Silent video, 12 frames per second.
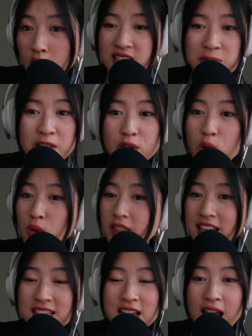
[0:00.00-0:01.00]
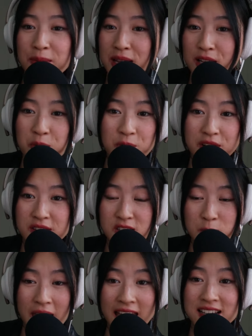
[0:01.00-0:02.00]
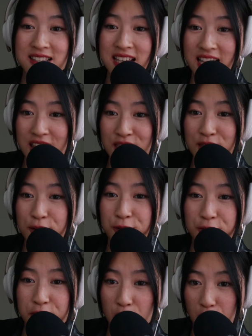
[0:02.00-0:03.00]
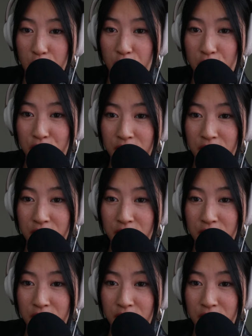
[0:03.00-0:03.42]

that's about the only time I can wear this bag is in the fall.